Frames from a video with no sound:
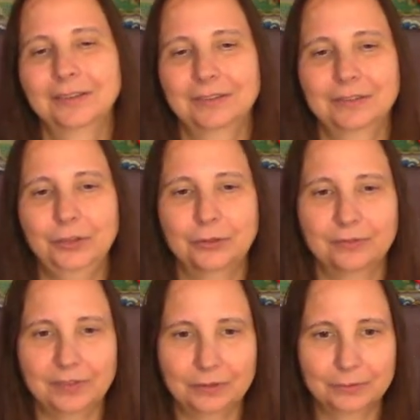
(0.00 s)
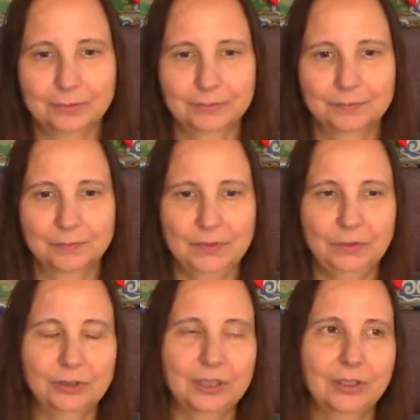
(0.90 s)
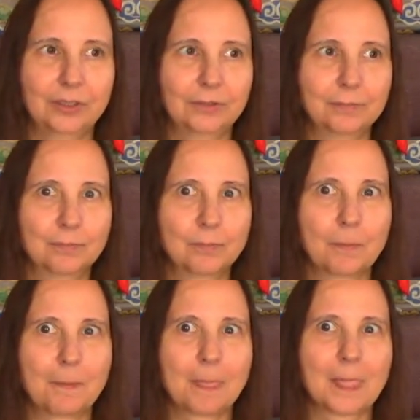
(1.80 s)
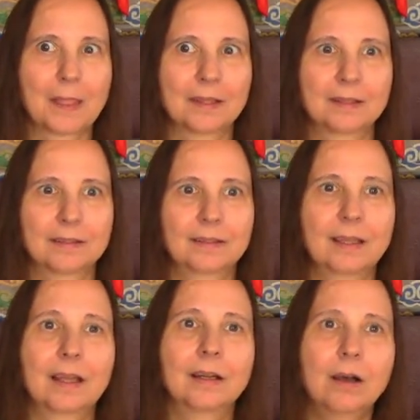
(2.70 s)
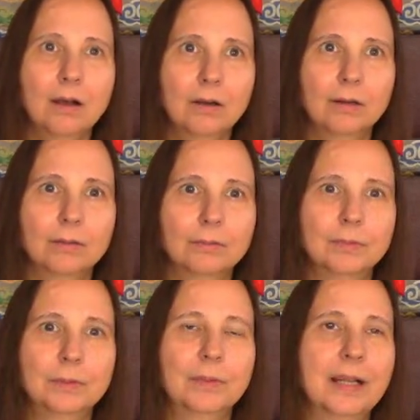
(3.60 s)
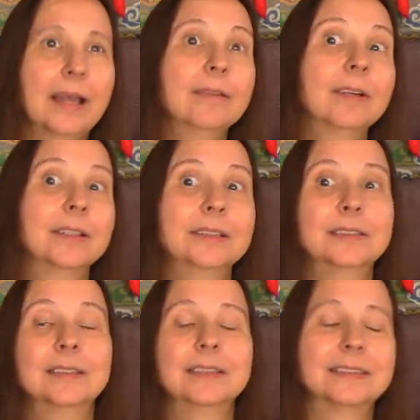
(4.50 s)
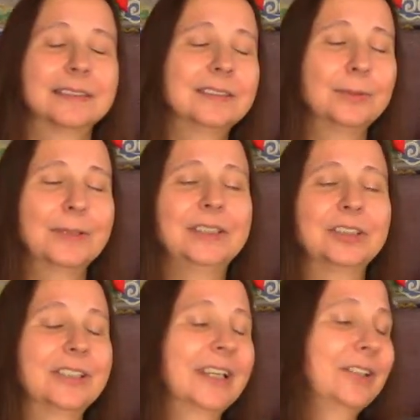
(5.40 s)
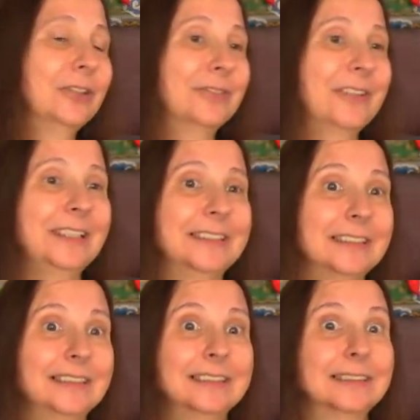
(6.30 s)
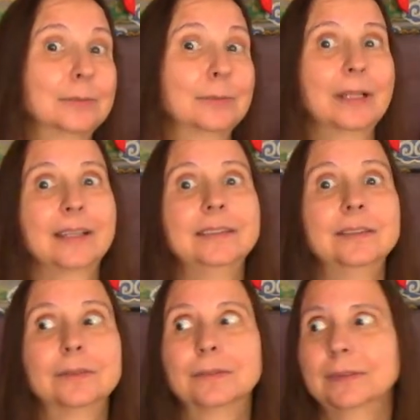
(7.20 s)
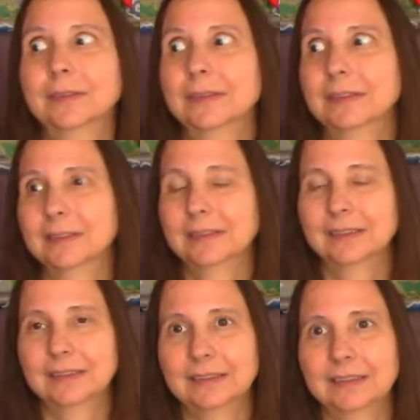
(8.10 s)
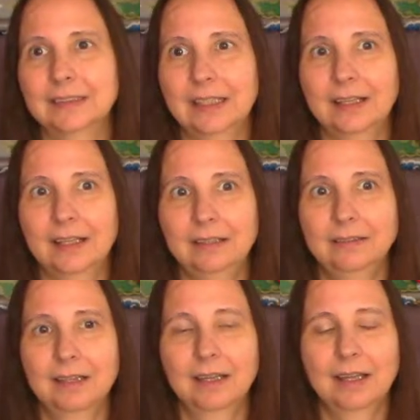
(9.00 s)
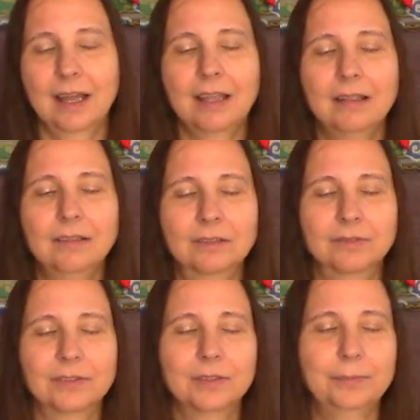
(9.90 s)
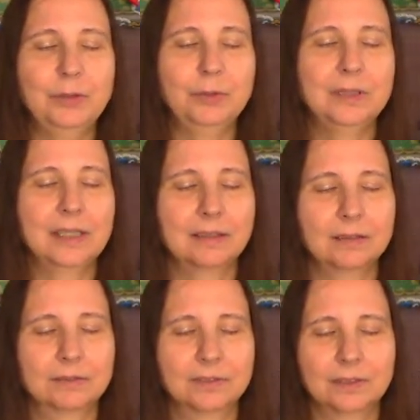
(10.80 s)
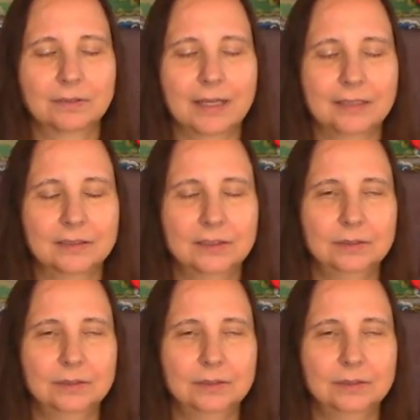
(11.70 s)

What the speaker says: your view. You share that, oh, well, when I run into the situation that you're facing, this is what I do. Instead, I look for the beauty, I look for the gratitude.